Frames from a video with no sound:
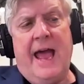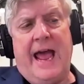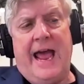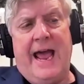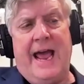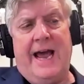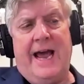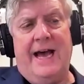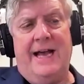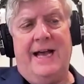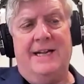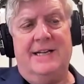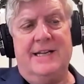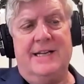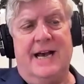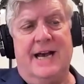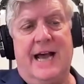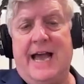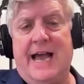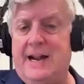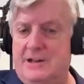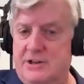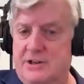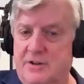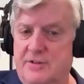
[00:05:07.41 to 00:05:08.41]
And
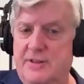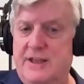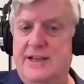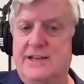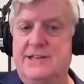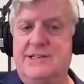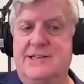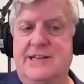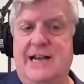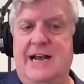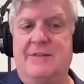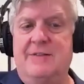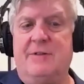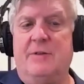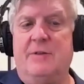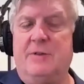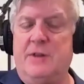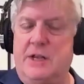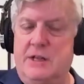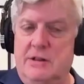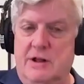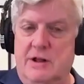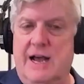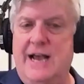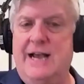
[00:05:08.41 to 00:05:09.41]
to the extent that
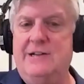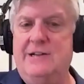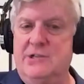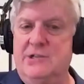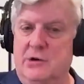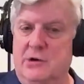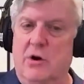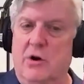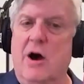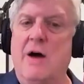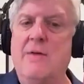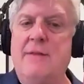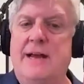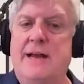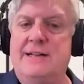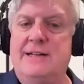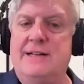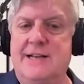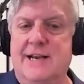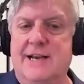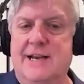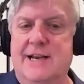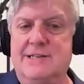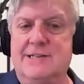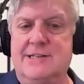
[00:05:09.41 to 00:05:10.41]
the clients are on that
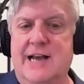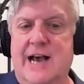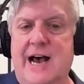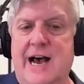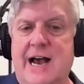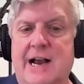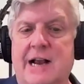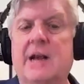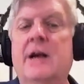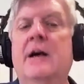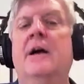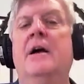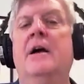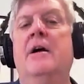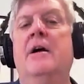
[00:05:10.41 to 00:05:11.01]
tech stack,